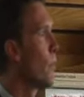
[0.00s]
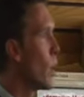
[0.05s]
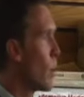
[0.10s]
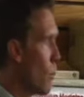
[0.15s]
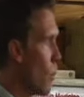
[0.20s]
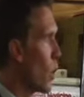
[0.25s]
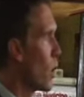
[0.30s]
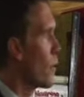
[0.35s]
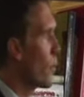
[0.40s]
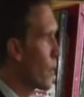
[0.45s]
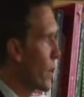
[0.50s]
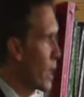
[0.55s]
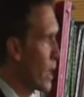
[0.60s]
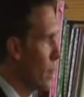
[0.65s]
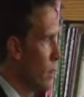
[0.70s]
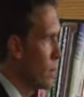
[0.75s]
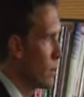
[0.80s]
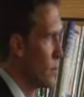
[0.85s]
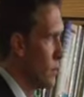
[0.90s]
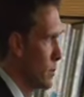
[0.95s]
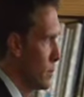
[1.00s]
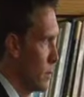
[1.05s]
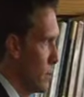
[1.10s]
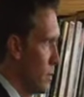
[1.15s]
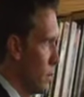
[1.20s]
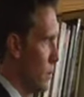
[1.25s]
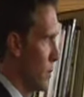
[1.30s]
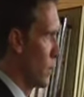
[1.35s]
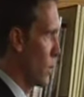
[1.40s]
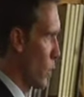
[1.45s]
morphine,
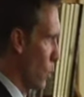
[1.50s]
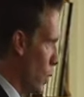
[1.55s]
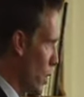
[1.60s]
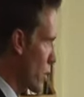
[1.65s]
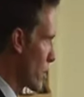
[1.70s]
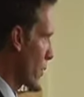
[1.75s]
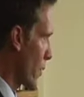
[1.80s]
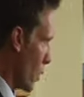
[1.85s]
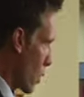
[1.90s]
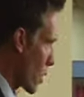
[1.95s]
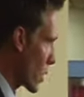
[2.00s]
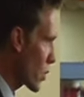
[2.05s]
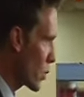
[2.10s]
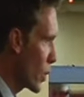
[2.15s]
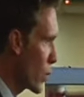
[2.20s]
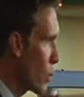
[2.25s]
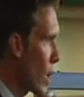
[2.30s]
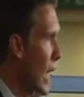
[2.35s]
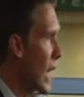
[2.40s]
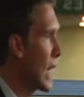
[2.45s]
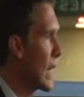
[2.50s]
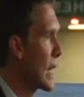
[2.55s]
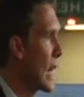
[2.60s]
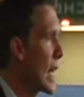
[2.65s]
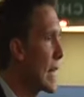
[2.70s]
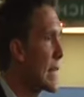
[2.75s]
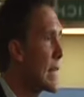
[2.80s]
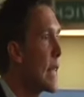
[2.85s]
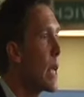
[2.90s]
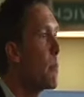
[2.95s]
which of course we
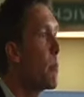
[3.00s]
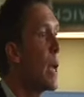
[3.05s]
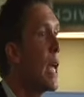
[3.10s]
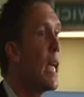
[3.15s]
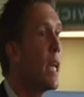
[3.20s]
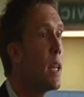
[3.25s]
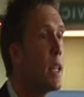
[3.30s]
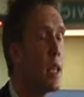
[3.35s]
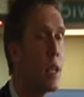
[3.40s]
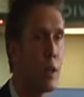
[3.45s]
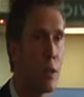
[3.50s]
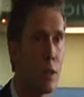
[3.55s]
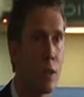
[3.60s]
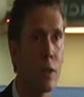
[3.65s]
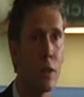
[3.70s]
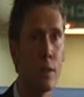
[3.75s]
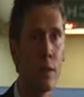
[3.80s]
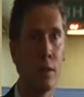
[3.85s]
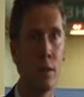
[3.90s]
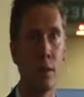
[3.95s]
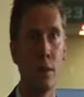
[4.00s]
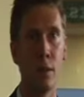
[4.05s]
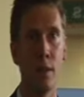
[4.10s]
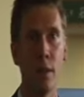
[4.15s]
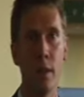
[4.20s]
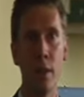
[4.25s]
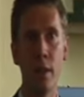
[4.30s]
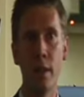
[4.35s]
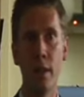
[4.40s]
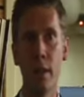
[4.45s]
recognize as a painkiller,
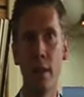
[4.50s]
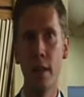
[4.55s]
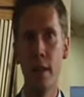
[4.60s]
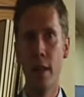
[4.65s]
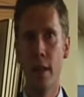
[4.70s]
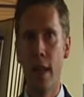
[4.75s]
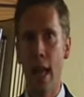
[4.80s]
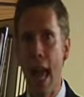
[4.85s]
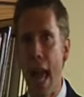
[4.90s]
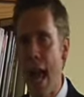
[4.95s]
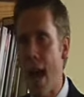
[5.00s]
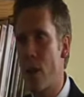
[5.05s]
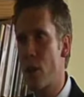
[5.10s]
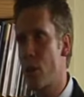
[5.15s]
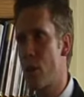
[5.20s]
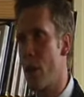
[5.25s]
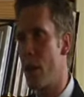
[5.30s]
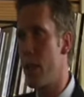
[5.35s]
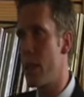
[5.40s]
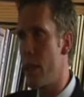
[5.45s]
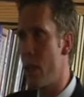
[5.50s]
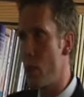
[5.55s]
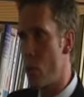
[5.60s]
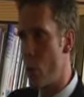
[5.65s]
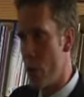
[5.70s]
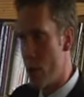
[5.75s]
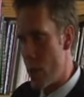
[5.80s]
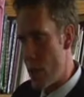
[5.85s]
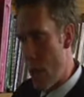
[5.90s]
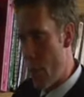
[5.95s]
acts on these
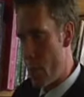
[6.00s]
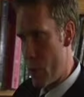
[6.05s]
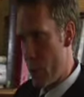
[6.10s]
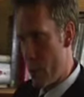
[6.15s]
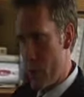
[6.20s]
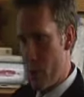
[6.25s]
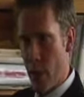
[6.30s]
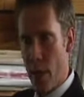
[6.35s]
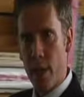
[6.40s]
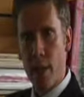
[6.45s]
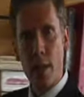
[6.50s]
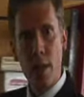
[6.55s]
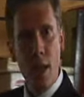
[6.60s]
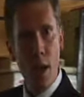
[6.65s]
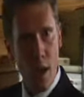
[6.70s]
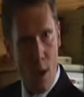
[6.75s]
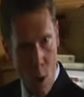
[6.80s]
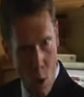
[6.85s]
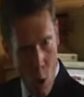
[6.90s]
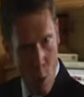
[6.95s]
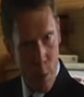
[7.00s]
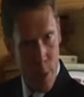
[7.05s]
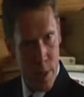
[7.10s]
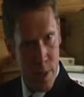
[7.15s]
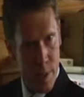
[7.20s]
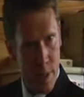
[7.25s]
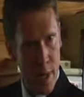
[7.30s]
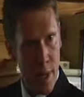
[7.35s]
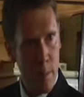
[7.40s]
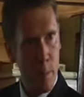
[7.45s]
receptors, and it opens
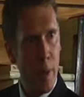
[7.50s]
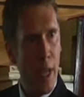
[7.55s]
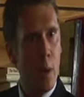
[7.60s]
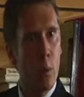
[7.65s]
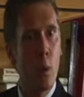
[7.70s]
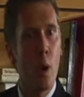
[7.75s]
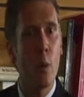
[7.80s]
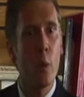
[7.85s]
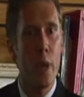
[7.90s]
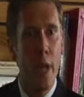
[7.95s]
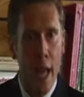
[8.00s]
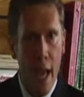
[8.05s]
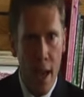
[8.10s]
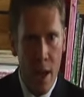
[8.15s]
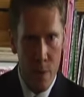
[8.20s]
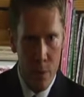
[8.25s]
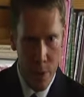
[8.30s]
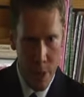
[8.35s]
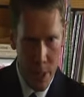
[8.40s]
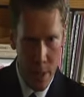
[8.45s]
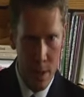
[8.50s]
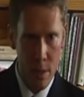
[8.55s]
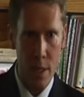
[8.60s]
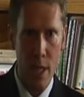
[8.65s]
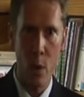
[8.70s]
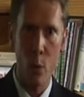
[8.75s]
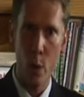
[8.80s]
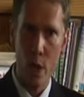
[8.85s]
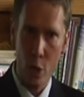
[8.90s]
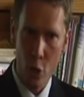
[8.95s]
them, and what we have is
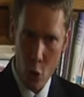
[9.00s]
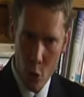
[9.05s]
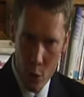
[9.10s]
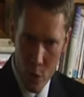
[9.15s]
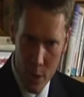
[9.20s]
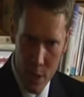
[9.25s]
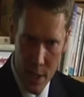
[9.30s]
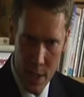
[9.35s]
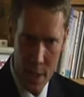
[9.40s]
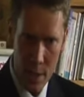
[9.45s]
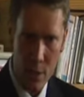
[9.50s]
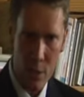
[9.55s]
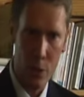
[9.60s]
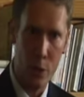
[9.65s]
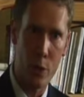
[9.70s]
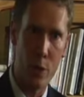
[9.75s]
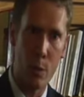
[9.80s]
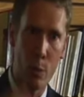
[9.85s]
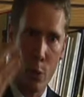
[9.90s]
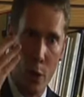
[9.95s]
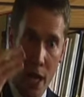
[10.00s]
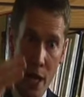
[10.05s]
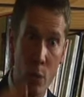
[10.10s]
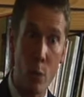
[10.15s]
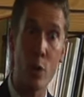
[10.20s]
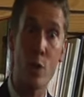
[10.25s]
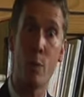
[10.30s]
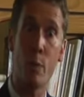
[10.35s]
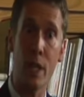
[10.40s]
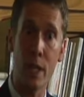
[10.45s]
a reduced signal to the brain,
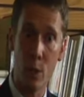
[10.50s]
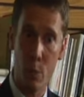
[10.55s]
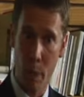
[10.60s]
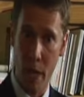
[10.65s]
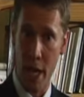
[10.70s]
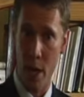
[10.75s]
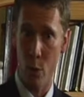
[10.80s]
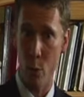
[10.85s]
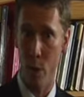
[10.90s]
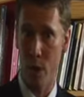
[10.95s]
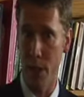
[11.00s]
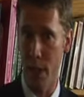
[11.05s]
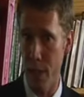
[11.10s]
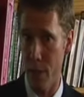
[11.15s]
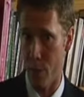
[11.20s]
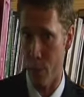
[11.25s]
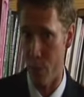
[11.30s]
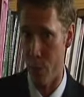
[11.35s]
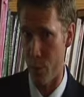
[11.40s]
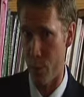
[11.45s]
which means pain relief.